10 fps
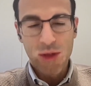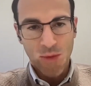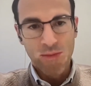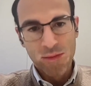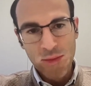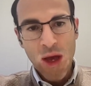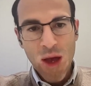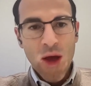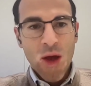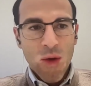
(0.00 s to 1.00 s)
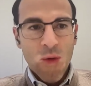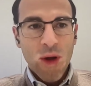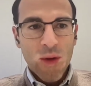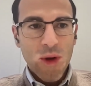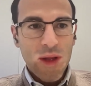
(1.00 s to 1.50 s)
So
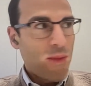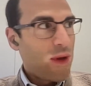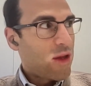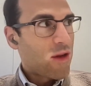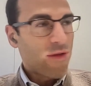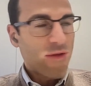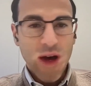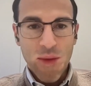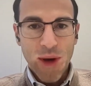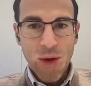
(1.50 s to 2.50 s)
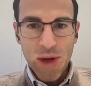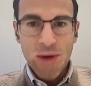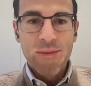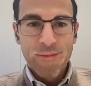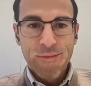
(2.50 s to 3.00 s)
quite a bit of
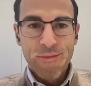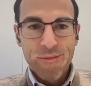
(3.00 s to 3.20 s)
firepower.